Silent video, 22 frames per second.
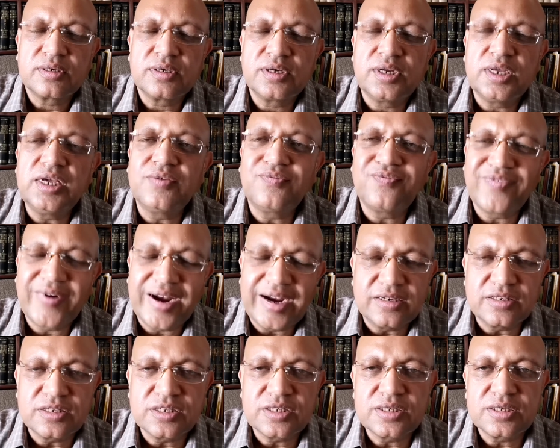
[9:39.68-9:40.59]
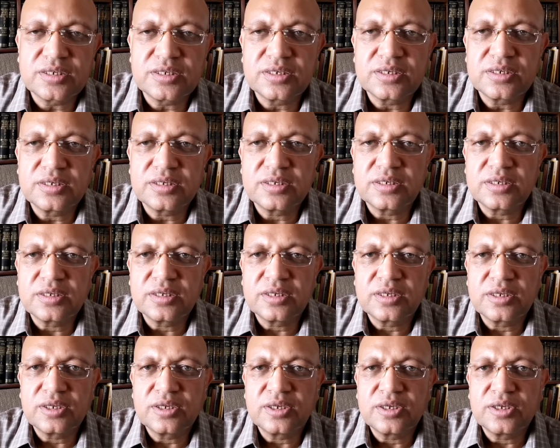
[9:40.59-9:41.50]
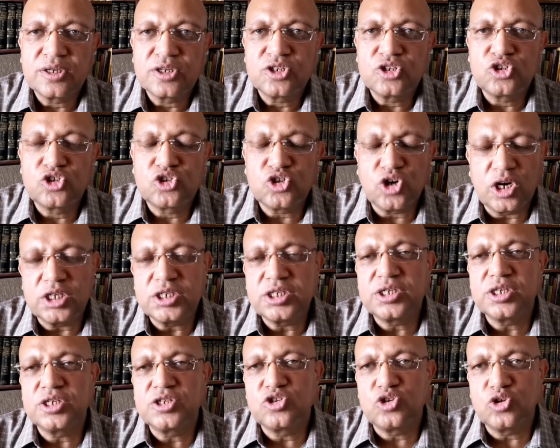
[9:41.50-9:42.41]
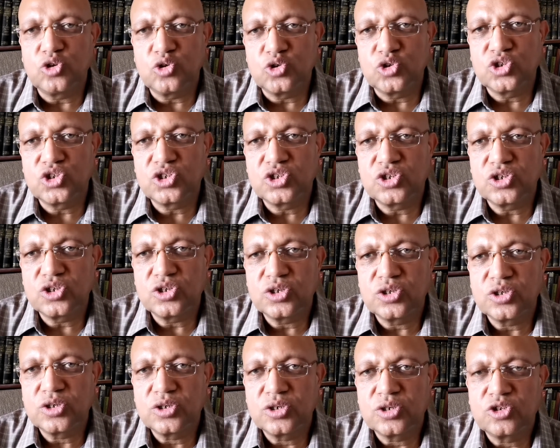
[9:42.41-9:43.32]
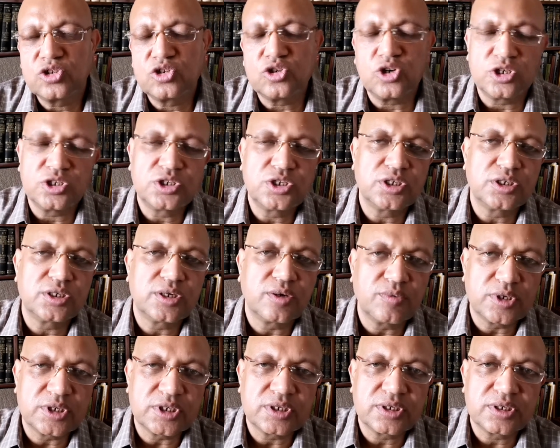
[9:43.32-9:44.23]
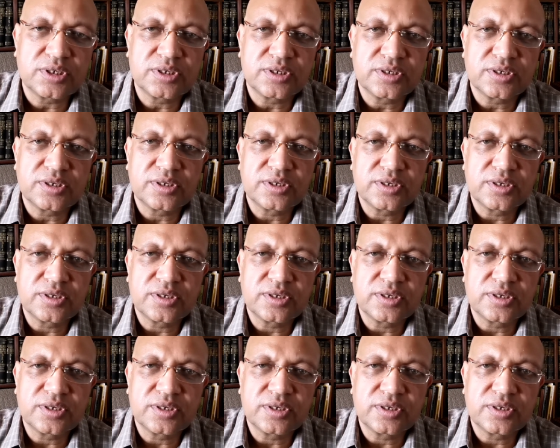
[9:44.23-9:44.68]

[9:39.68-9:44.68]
Dear friends, choice is yours, choice is ours.